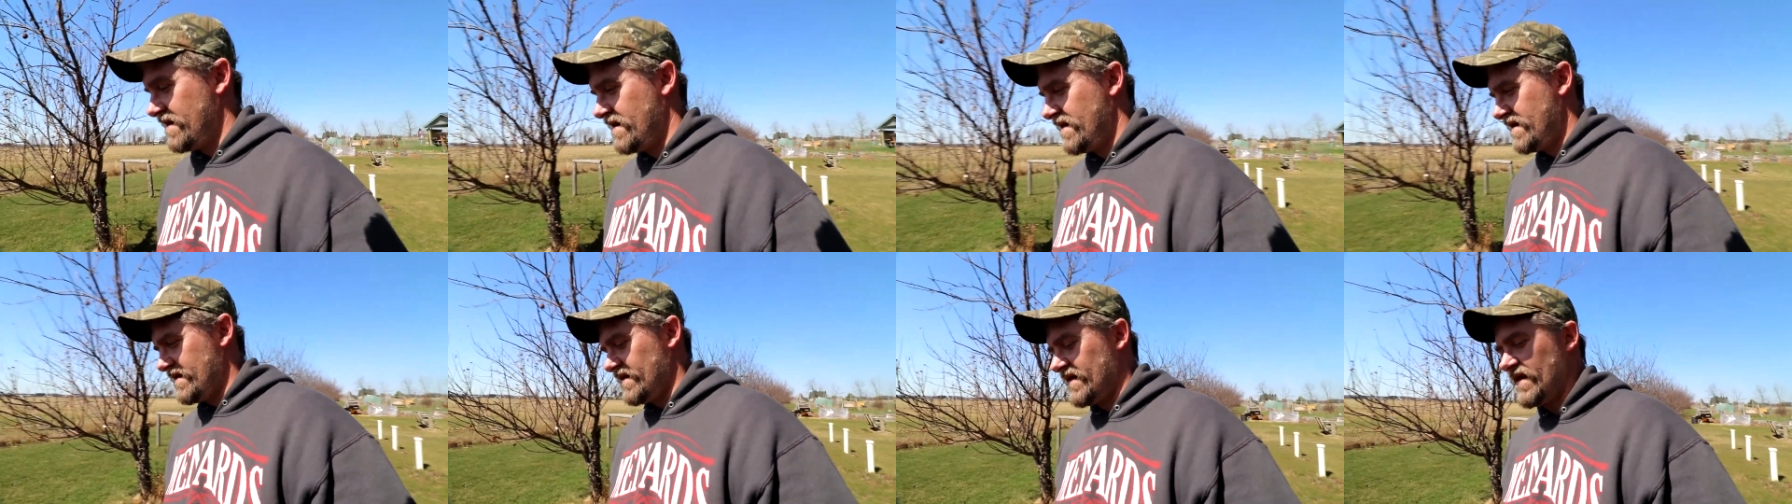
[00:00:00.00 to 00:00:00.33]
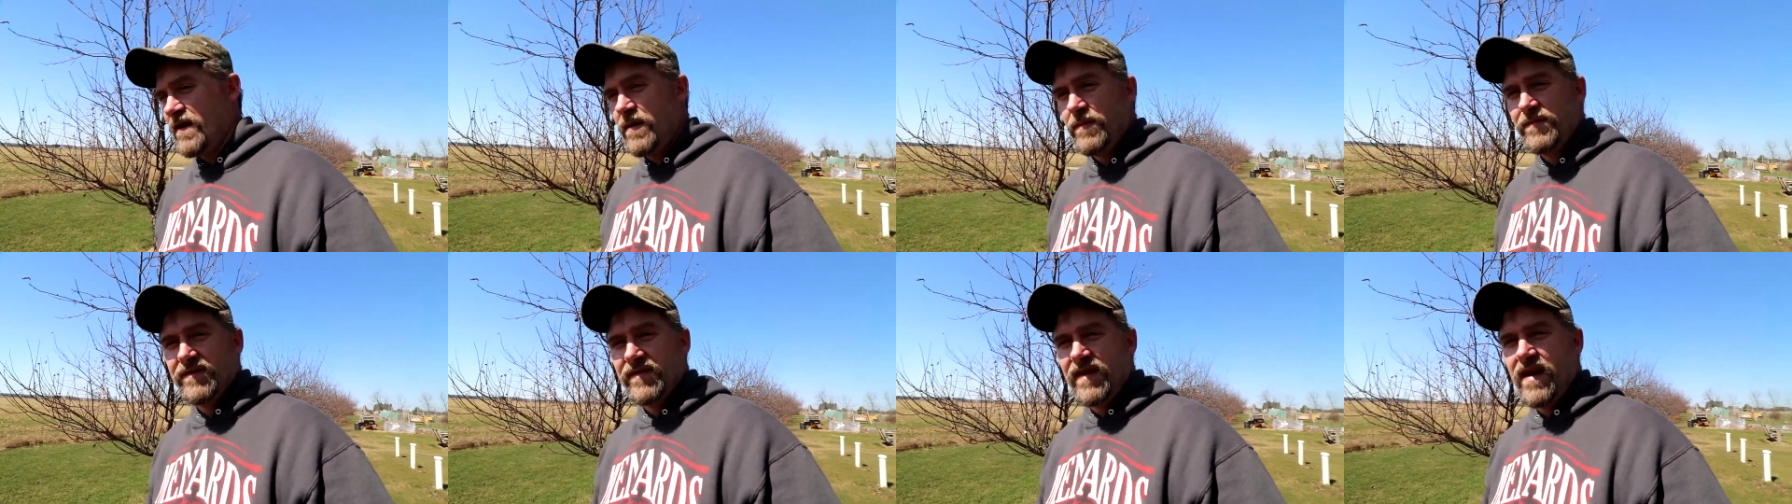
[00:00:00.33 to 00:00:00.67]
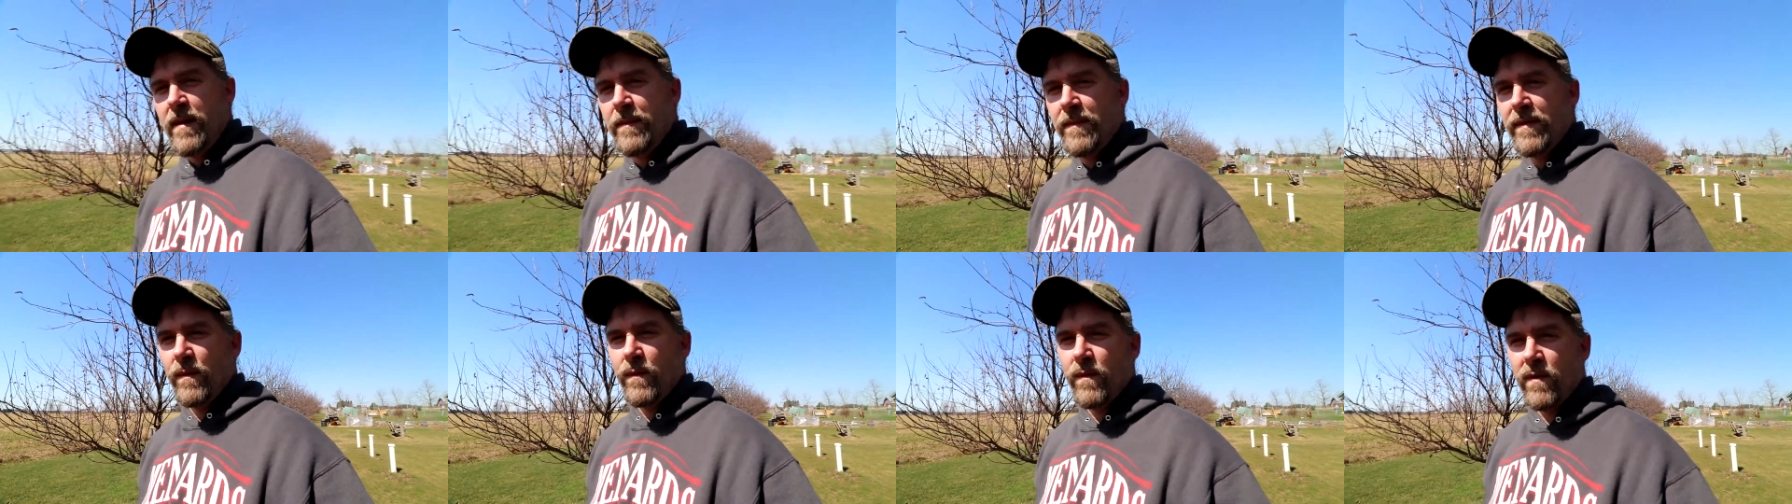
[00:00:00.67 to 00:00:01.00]
It'll help to
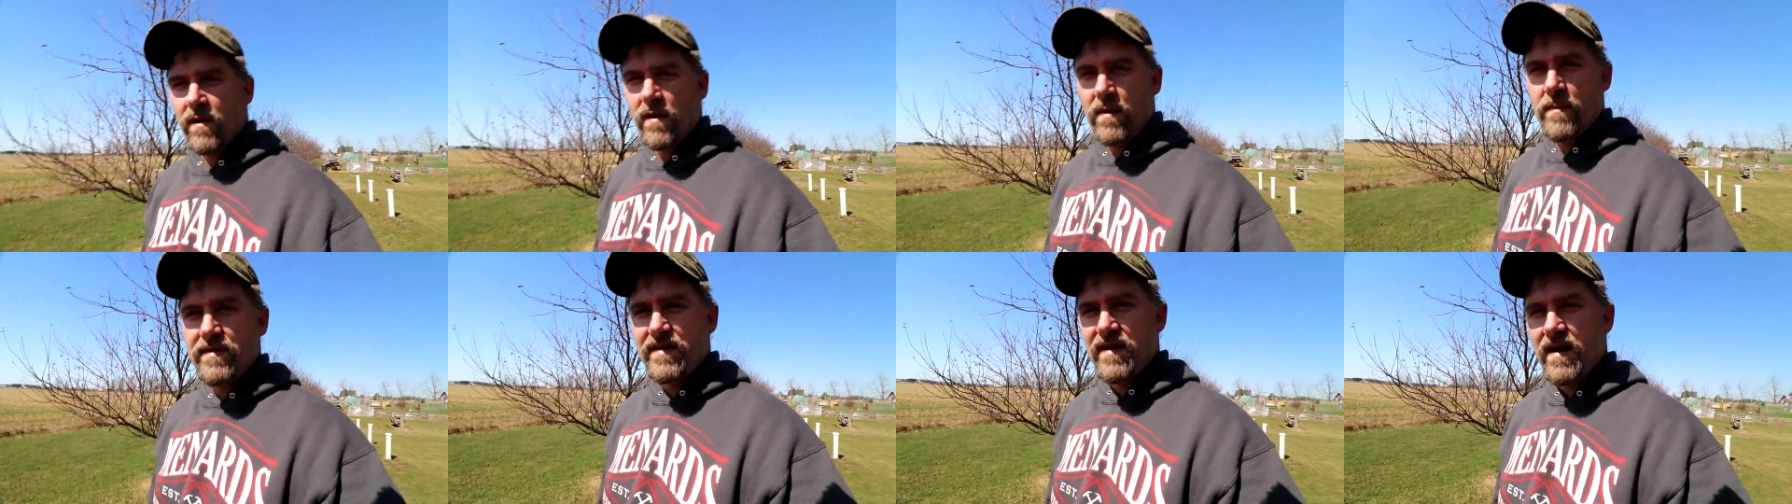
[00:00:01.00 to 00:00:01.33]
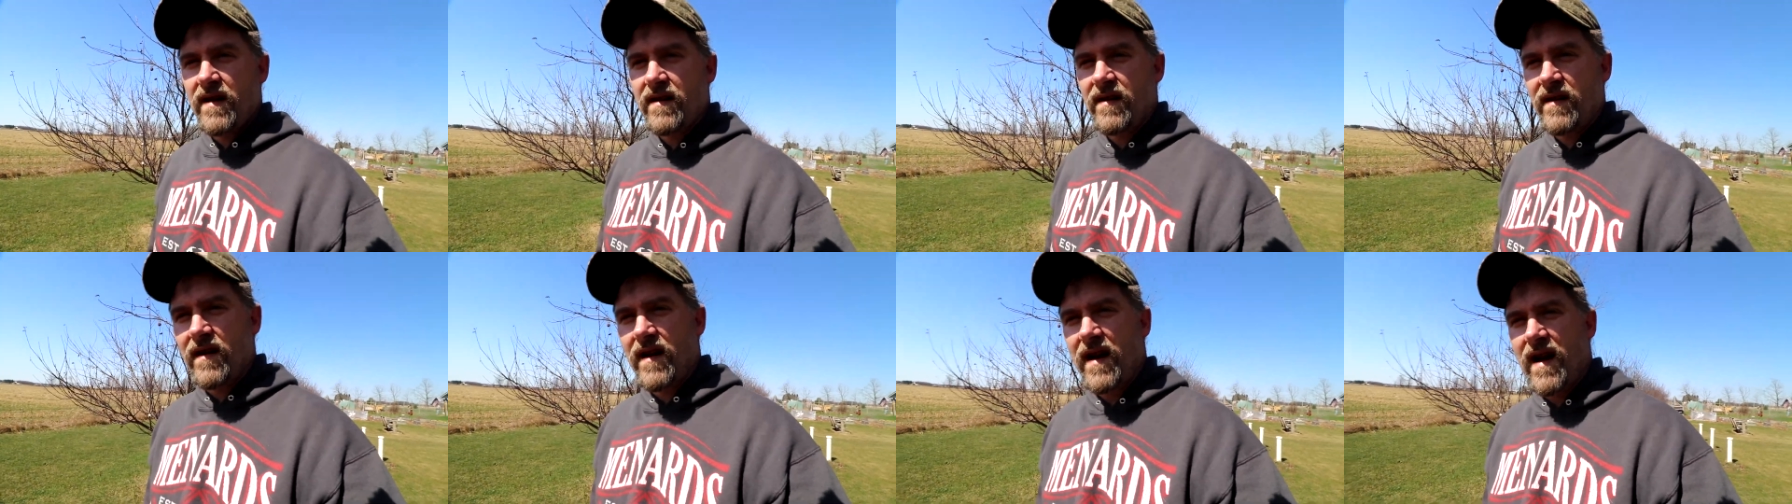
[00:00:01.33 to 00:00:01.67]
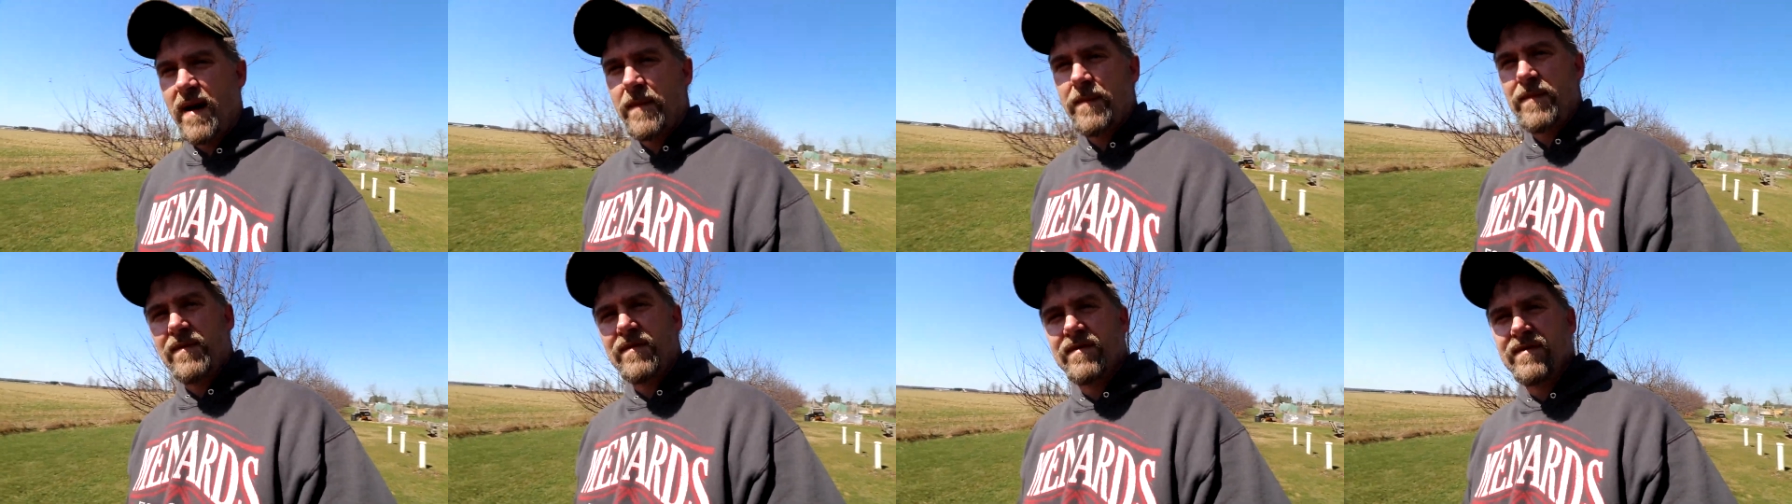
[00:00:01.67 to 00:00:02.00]
keep the worms out of your
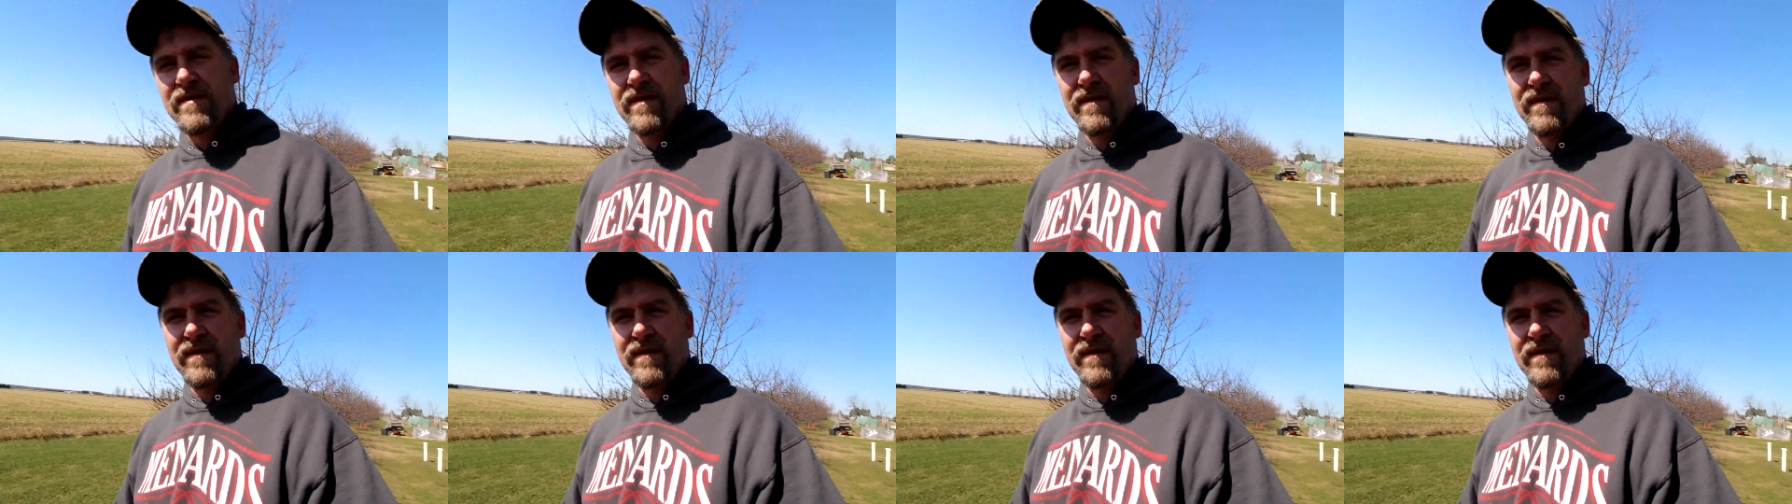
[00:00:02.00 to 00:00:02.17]
apples